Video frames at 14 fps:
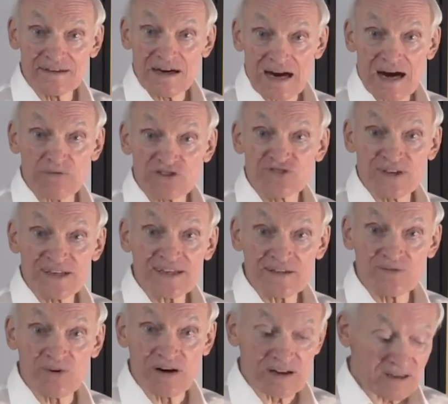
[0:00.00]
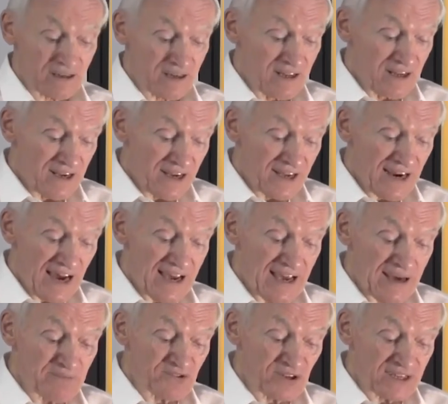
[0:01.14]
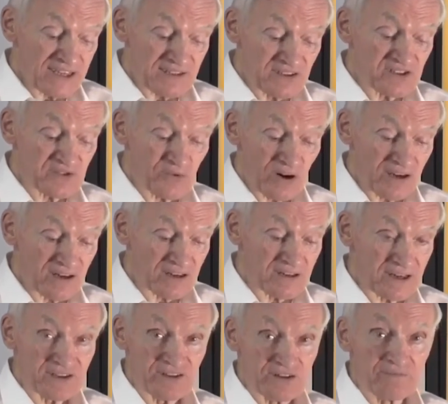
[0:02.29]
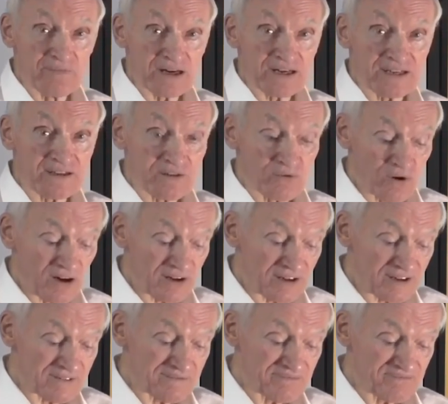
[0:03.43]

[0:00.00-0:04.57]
I was drinking the water and I am drinking this water and you're muddying the water.